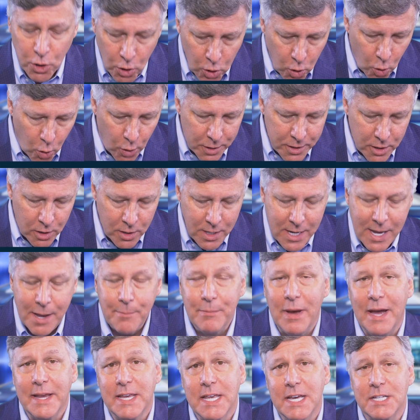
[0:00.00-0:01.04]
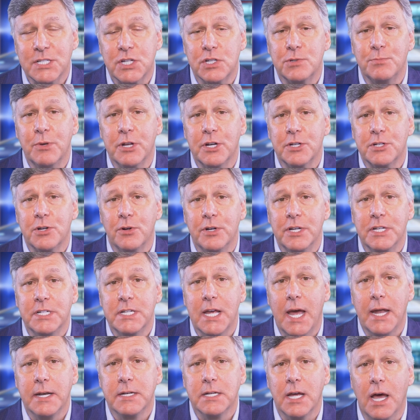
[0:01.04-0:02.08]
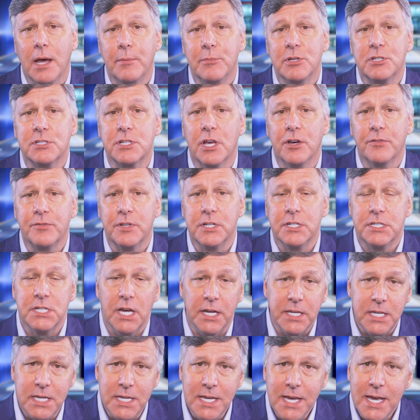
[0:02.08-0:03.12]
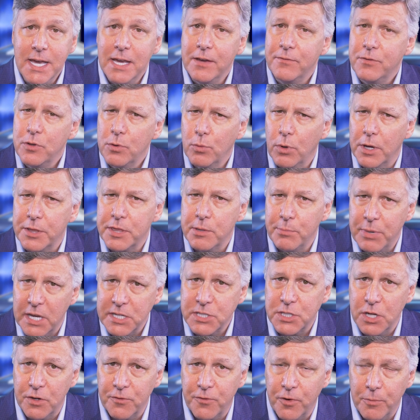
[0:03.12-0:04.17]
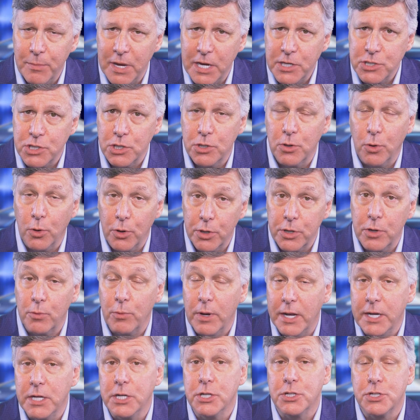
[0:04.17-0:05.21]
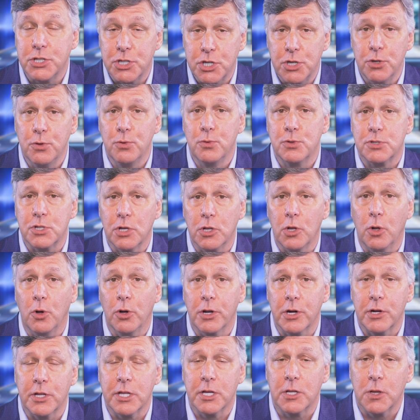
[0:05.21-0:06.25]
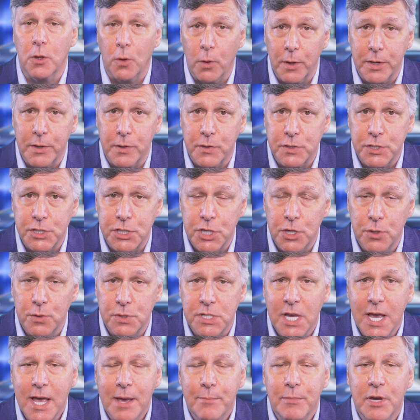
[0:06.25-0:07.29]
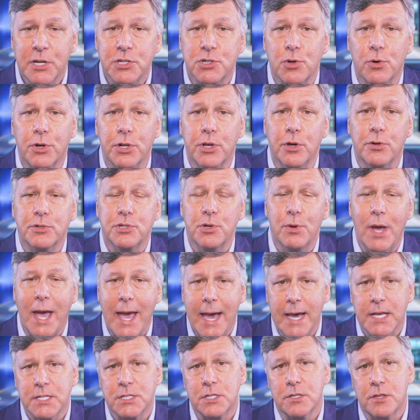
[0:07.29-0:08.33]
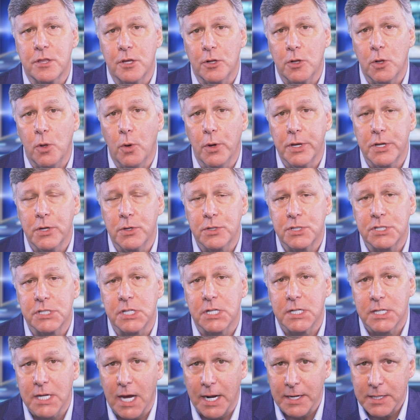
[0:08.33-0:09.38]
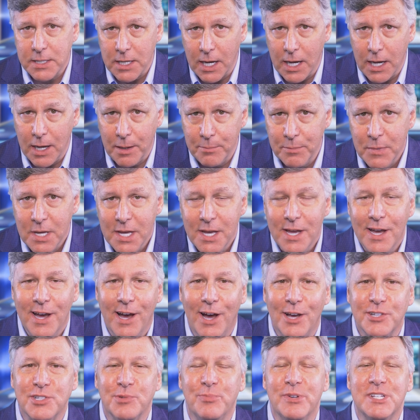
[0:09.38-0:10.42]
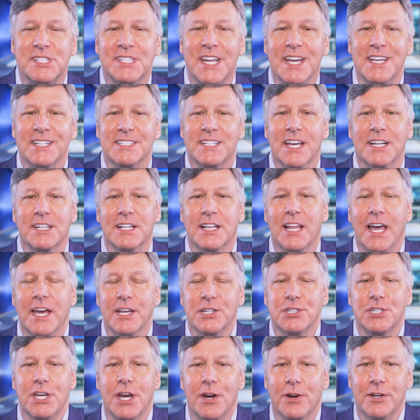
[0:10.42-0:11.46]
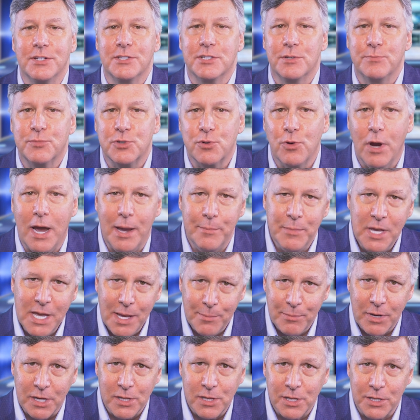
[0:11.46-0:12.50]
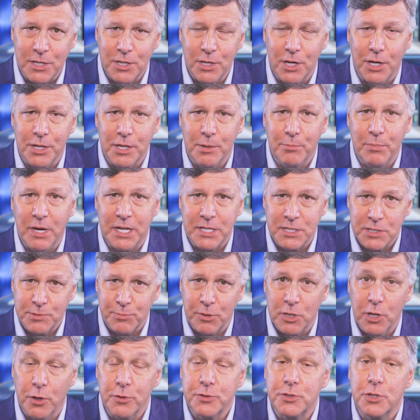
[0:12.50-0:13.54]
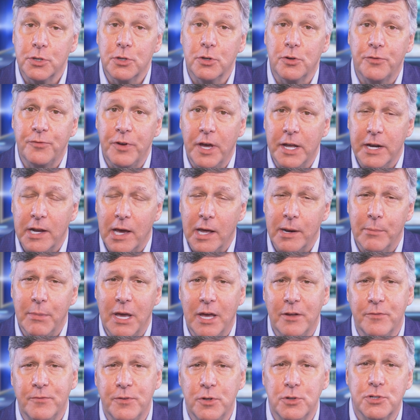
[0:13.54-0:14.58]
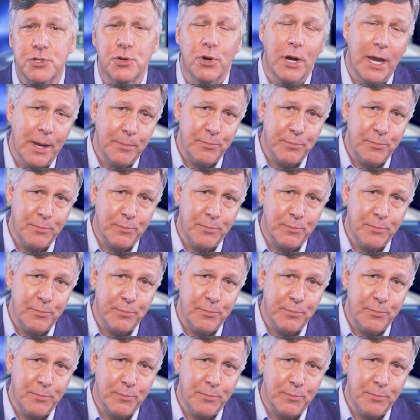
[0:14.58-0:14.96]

the Lawyer. My guest has been attorney Tad Thomas of Kentucky. If you want the best information or you're ready to choose a lawyer that lawyers choose, make sure to go to askthelawyers.com. Also, please take a sec to like, share, and subscribe by clicking on the buttons below so you'll find out about future